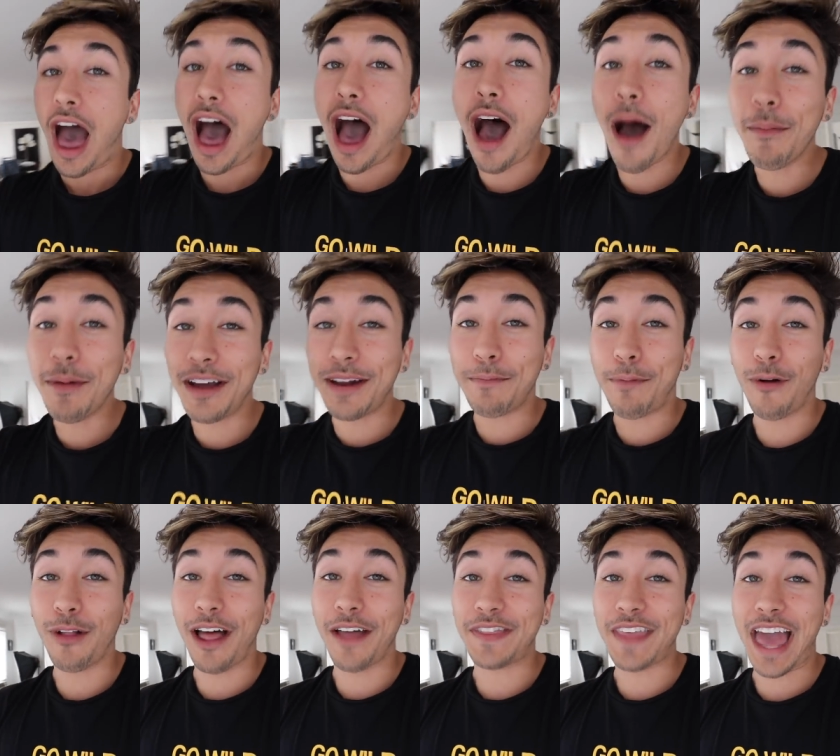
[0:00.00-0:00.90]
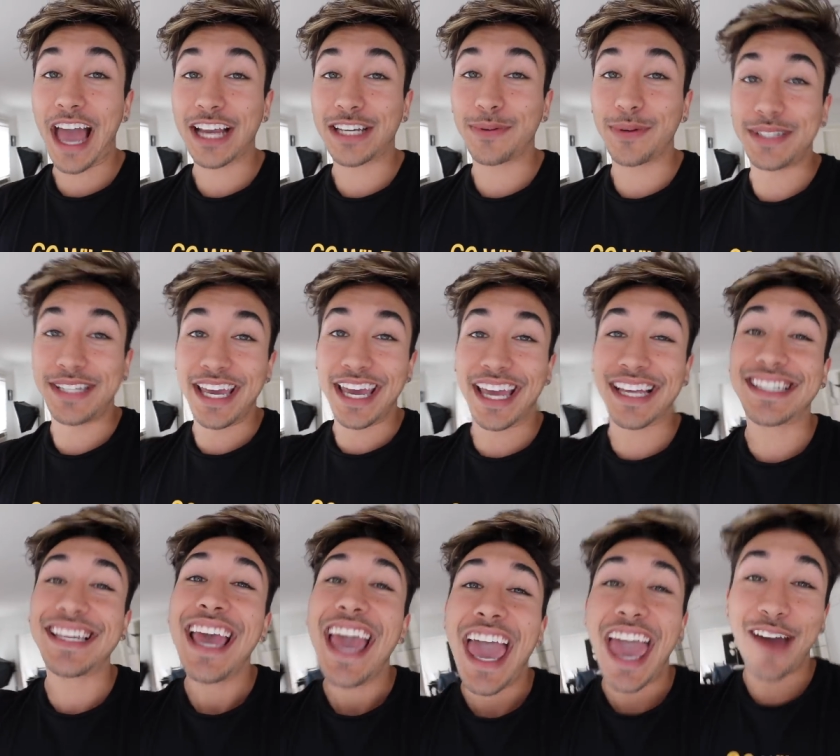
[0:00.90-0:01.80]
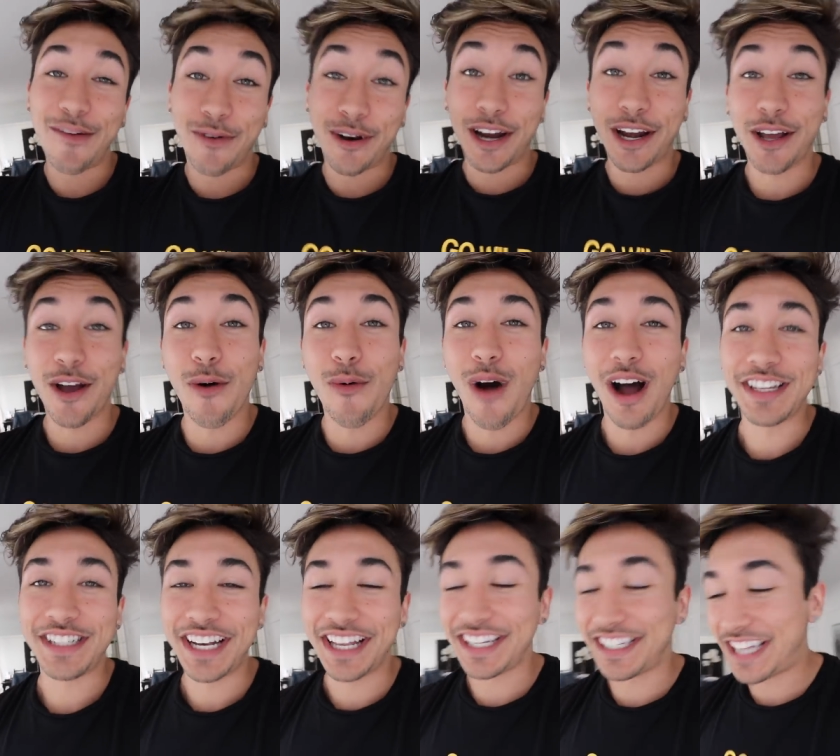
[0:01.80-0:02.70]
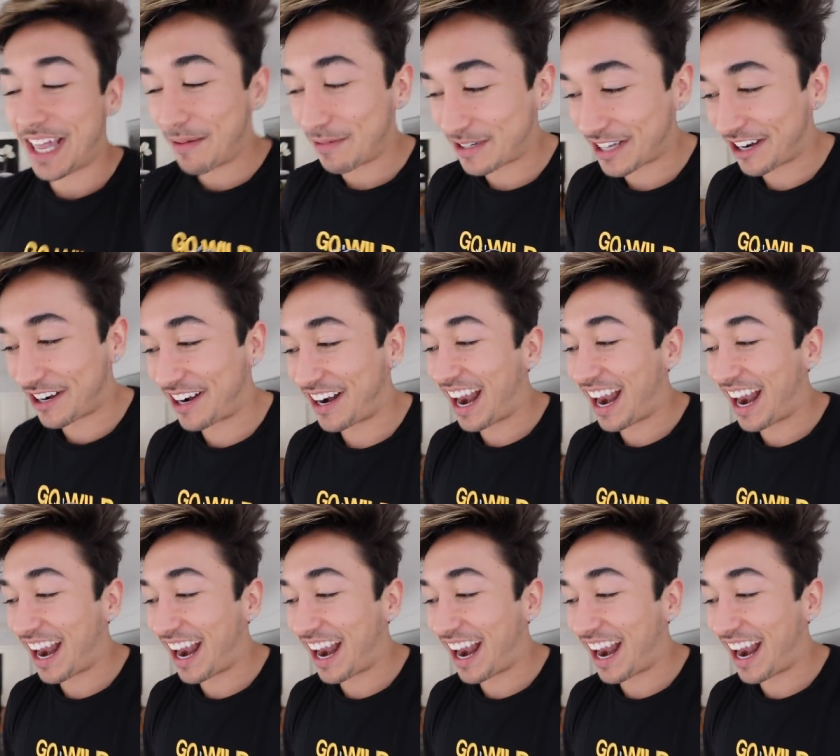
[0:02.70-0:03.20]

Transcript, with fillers: I'm gonna pull out the actual tickets and we're gonna go watch it at the Staples Center